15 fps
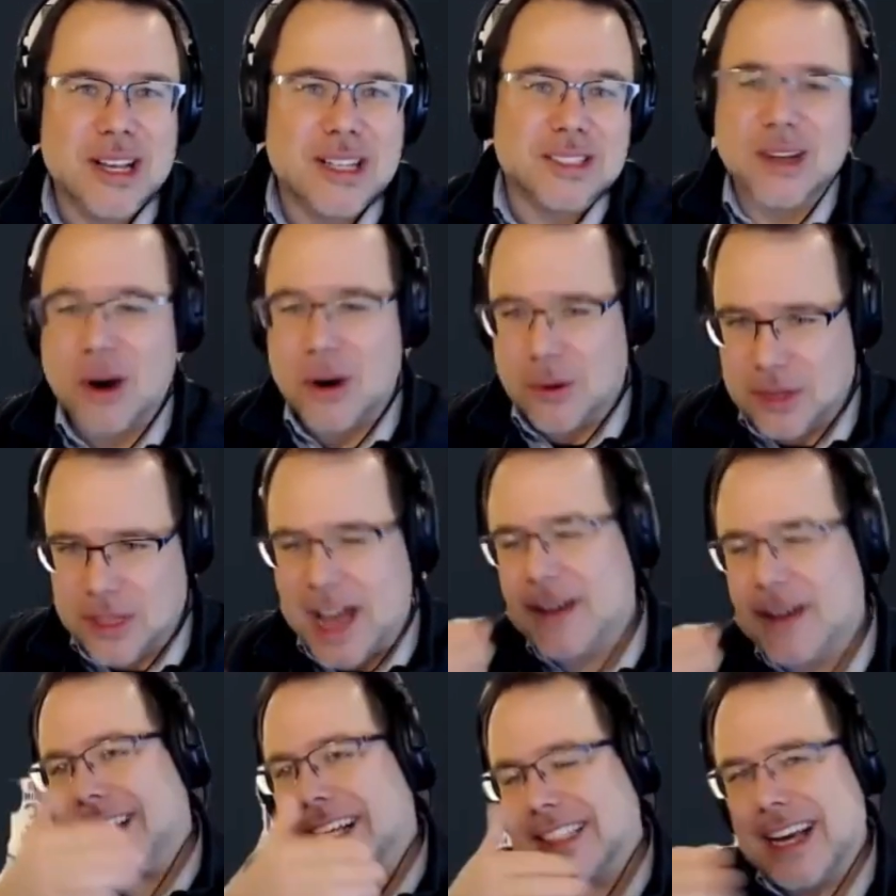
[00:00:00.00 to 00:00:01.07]
So
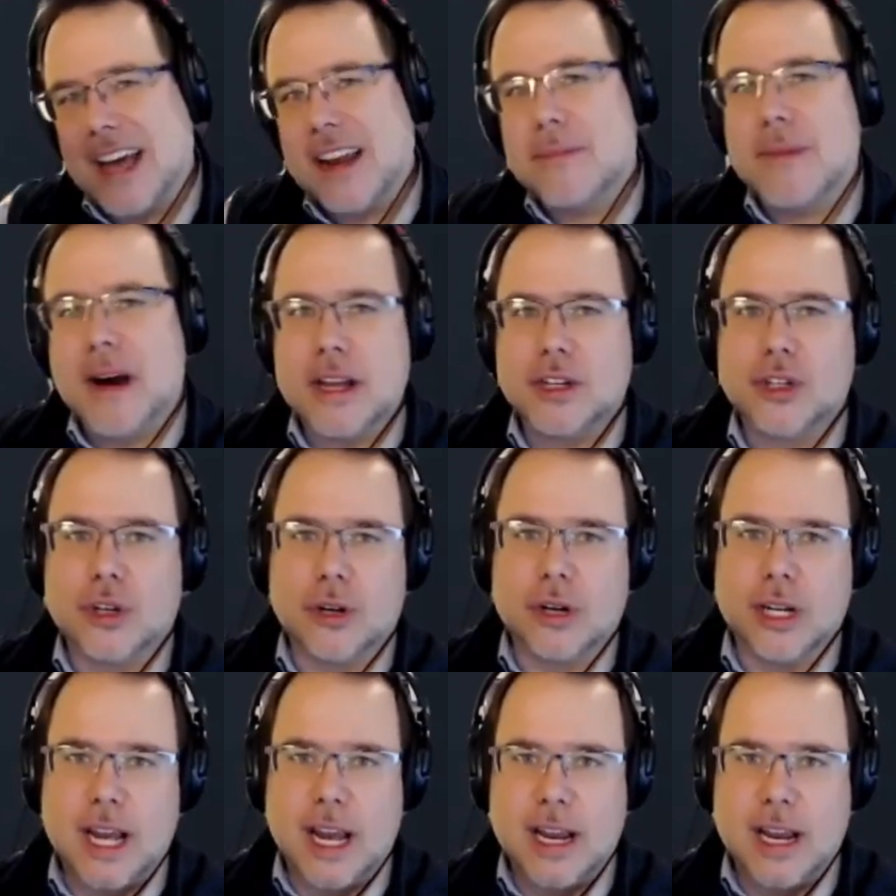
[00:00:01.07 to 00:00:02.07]
that's kind of my journey.